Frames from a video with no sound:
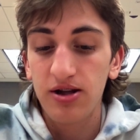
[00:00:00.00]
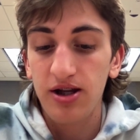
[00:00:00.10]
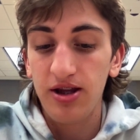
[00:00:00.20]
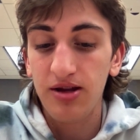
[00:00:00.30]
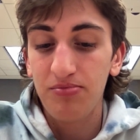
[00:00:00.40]

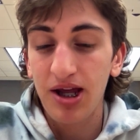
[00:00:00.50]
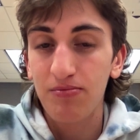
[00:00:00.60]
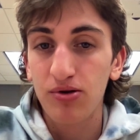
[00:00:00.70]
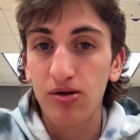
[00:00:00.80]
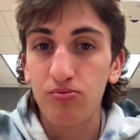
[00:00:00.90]
In the
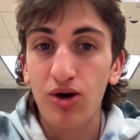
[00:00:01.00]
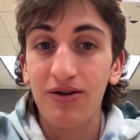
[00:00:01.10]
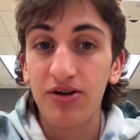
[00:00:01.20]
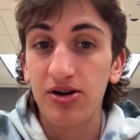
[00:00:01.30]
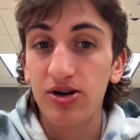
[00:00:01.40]
paper
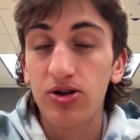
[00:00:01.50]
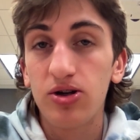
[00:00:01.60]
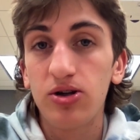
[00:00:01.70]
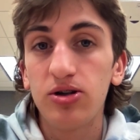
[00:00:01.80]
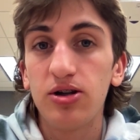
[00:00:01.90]
Boisvert et
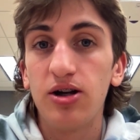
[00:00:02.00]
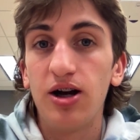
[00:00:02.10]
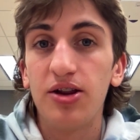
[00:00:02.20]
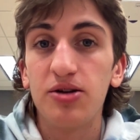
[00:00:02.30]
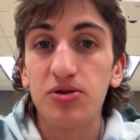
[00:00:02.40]
al.,
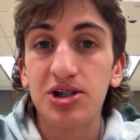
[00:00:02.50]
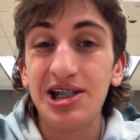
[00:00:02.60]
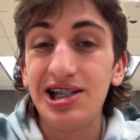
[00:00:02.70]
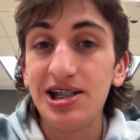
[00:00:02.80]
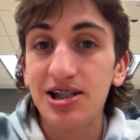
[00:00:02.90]
there were
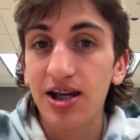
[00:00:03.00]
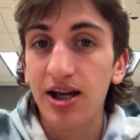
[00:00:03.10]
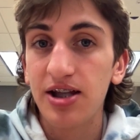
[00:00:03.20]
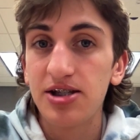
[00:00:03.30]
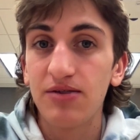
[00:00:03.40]
CT
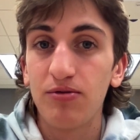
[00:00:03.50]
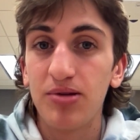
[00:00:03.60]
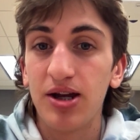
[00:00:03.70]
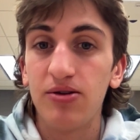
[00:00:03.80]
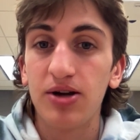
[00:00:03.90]
scans of a
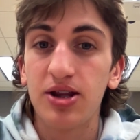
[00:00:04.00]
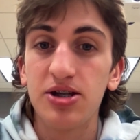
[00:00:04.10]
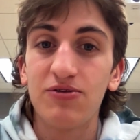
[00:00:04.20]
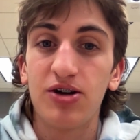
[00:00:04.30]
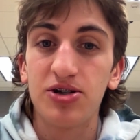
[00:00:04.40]

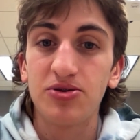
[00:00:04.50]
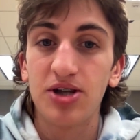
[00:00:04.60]
Pandoricthys fossil